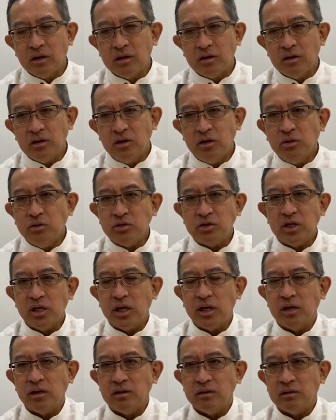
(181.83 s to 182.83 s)

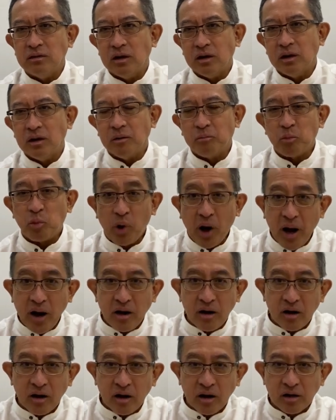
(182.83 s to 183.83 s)
using
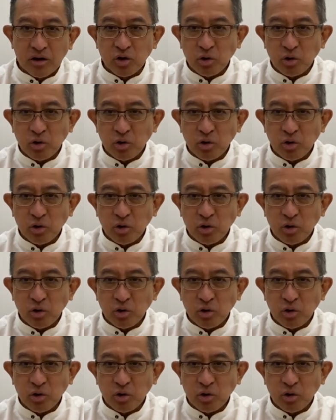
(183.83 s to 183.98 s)
prayer